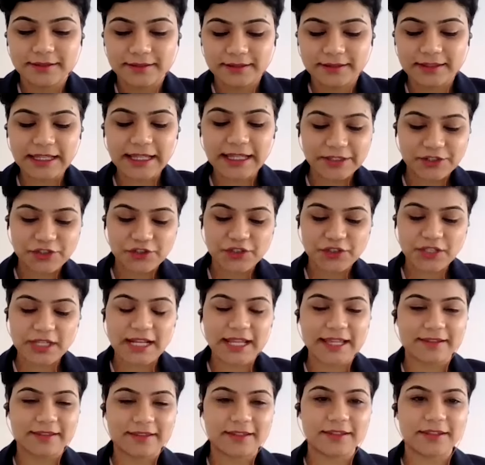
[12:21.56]
the HHL
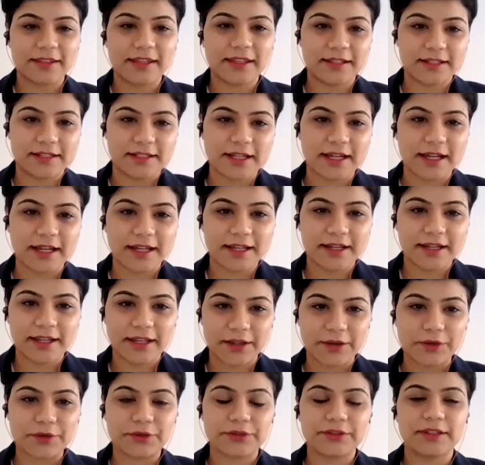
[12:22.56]
has this entire
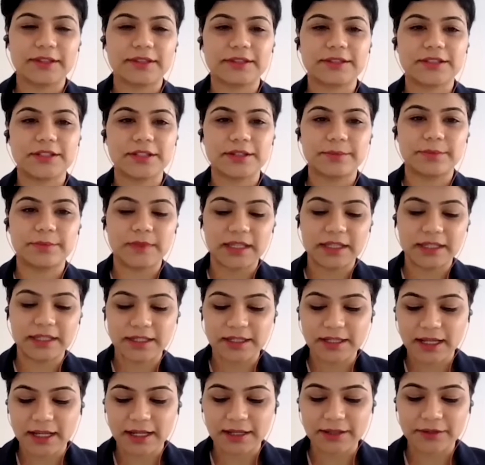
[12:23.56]
ecosystem, the
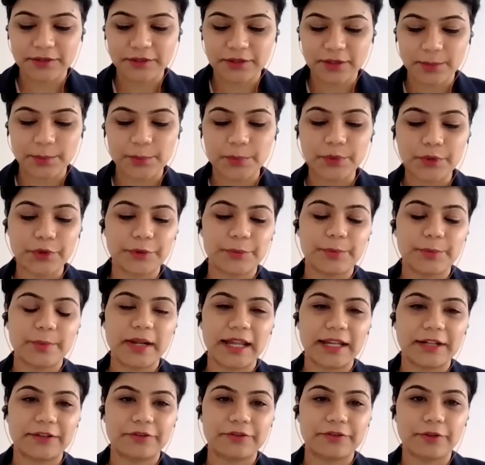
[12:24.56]
entire support
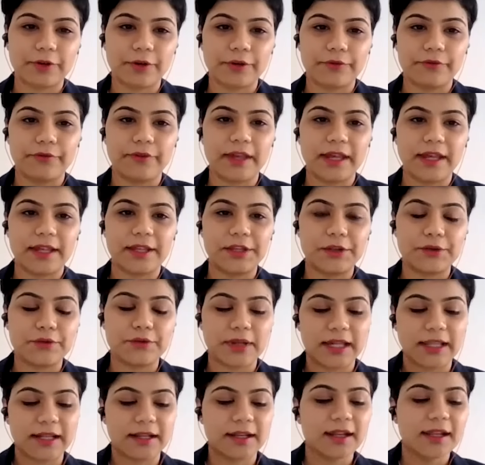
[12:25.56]
platform where you
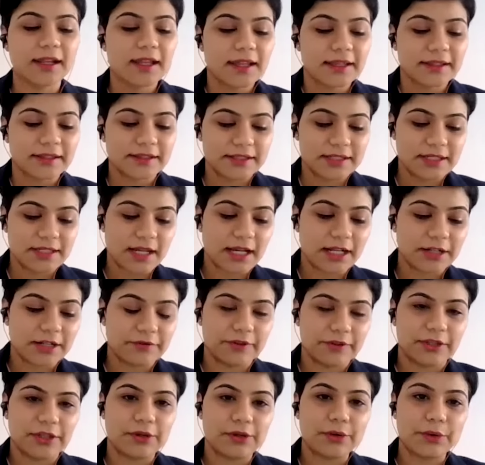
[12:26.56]
can start
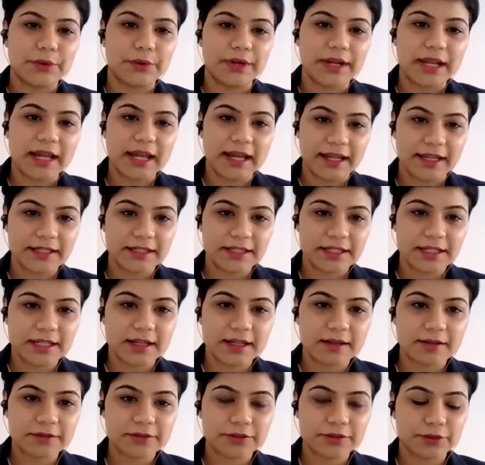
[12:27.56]
with your own
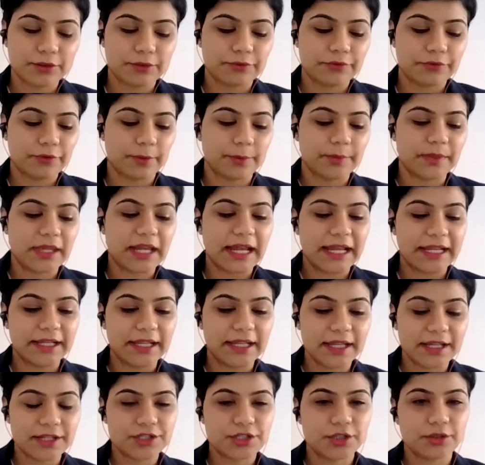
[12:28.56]
idea. So from the
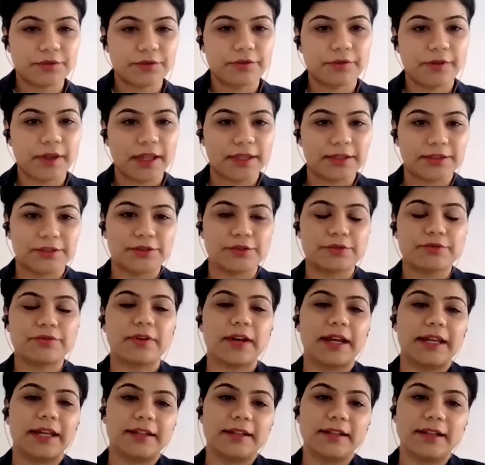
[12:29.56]
ideation phase to
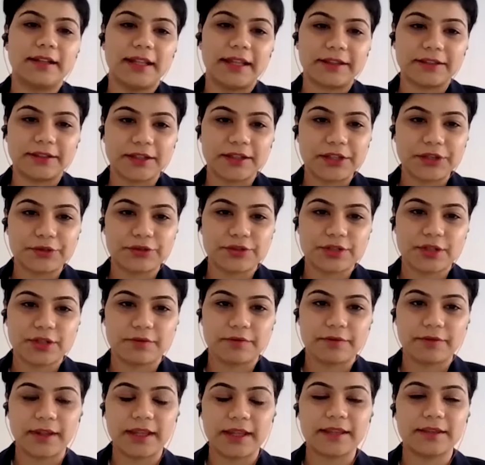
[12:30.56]
final
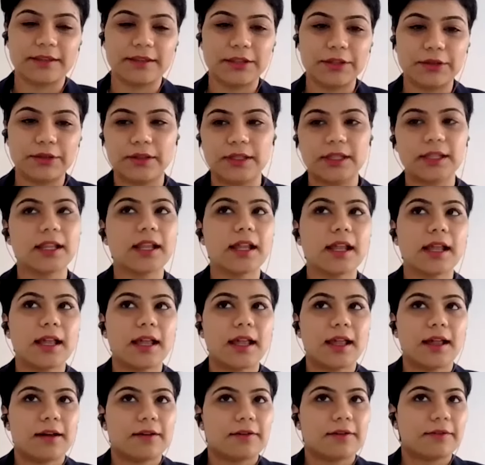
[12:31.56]
execution phase, you will
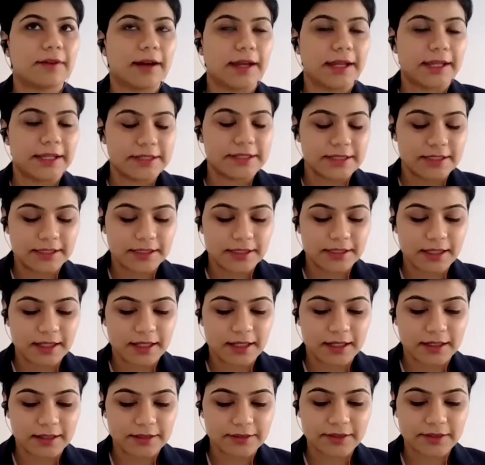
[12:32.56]
find
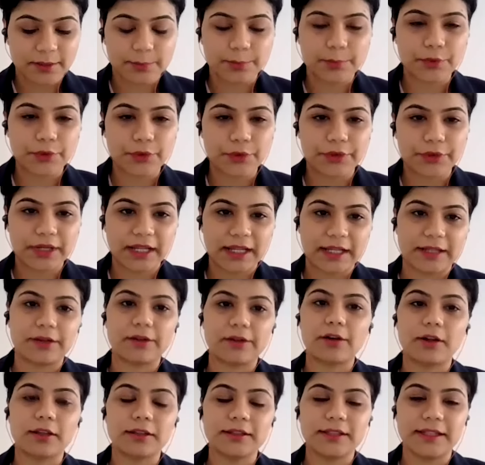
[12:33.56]
uh, support at
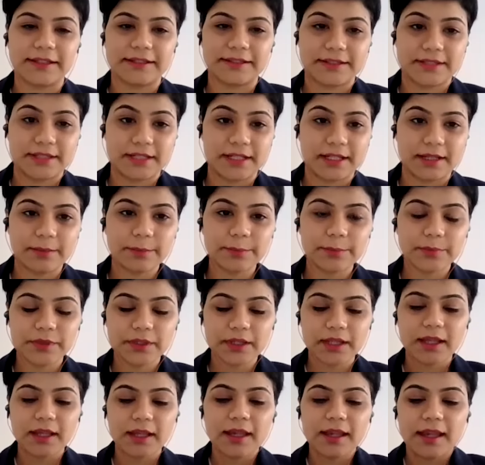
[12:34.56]
all the steps.
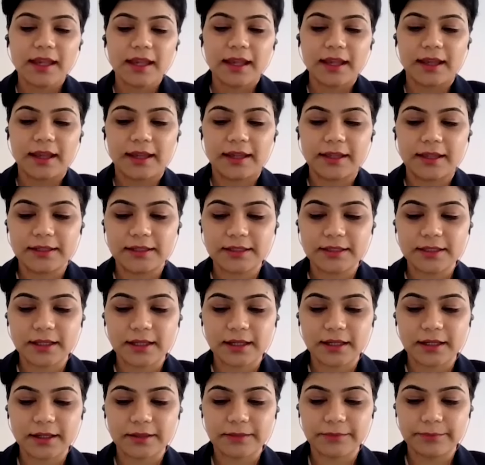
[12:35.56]
And
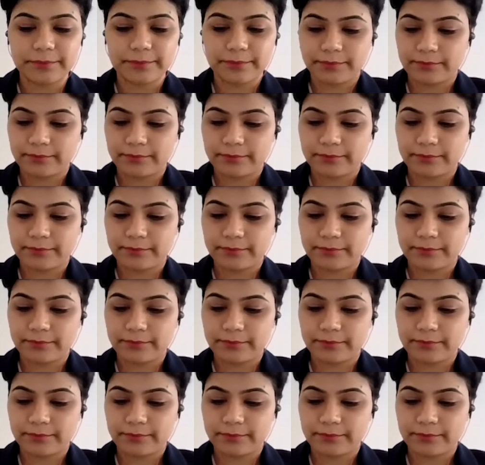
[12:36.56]
uh,